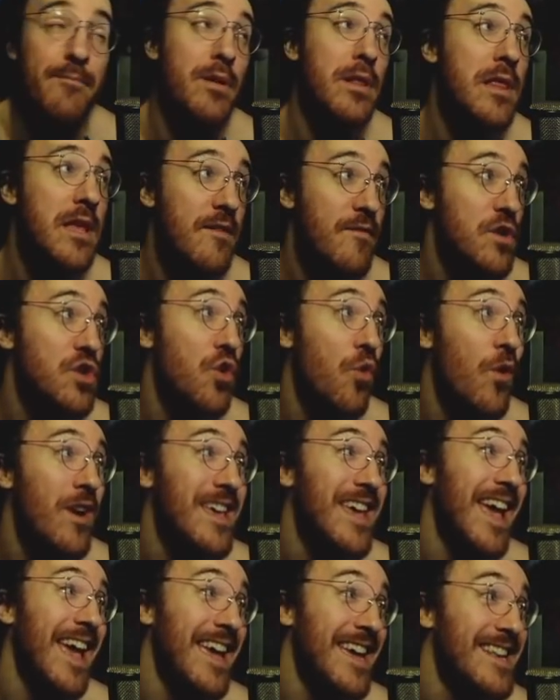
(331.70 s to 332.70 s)
I believe, in
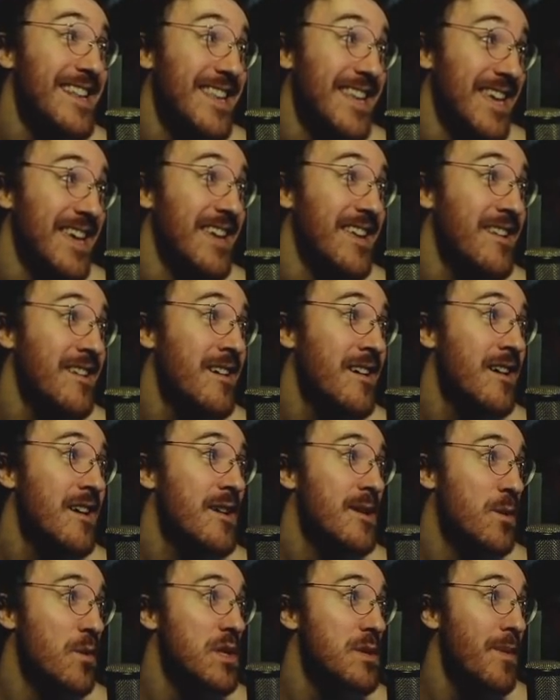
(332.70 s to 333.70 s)
2018.
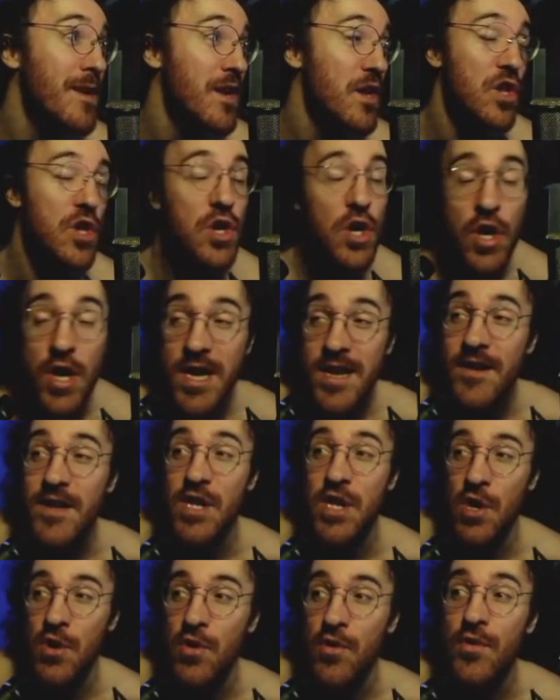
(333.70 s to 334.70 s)
So it's been a
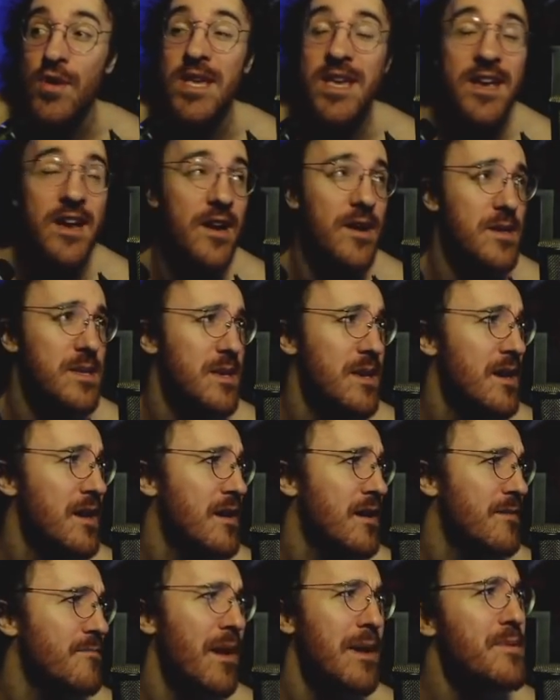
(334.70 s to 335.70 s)
good 2 years,
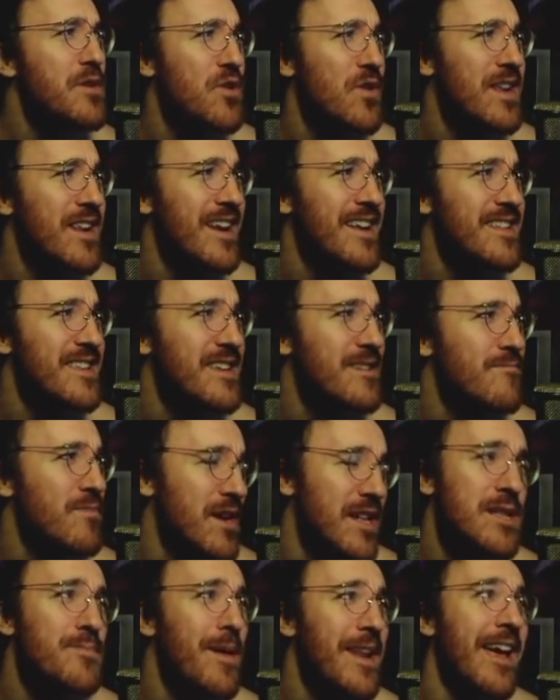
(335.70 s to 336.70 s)
maybe 2019,
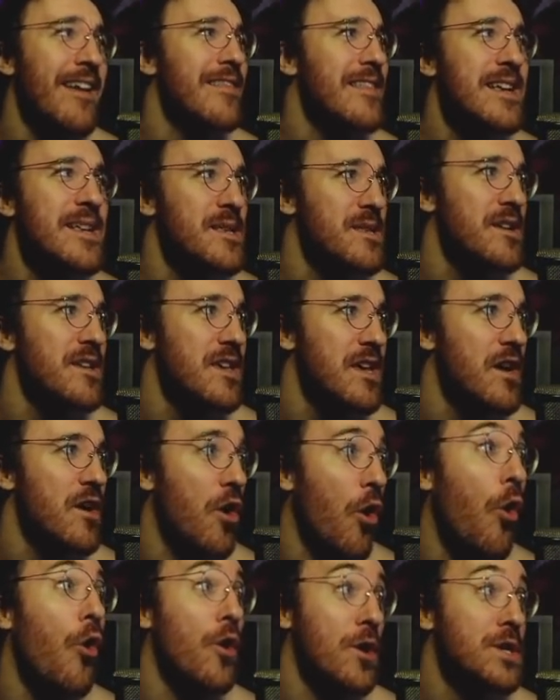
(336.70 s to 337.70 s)
but it's been at least a
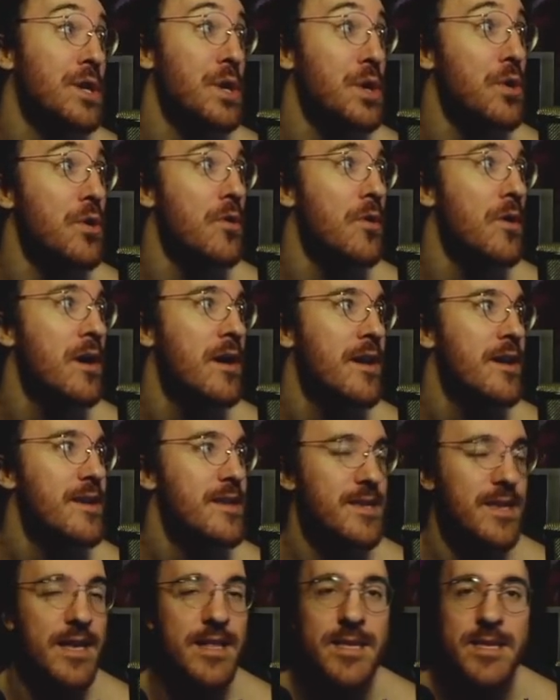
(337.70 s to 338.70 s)
year or two
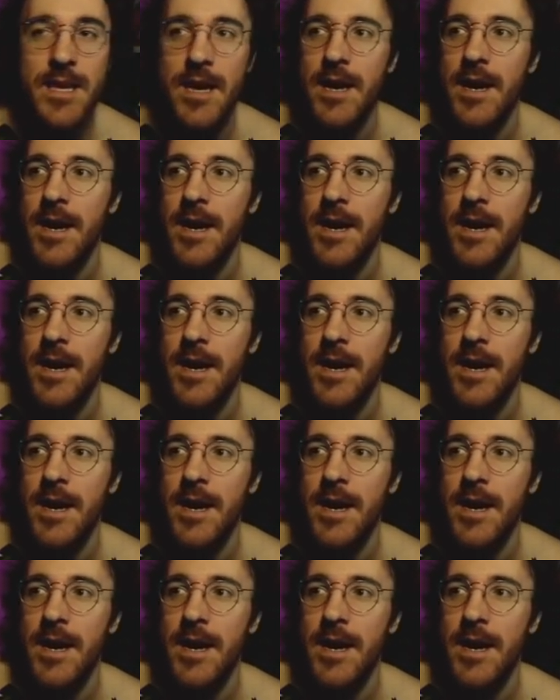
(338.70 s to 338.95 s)
since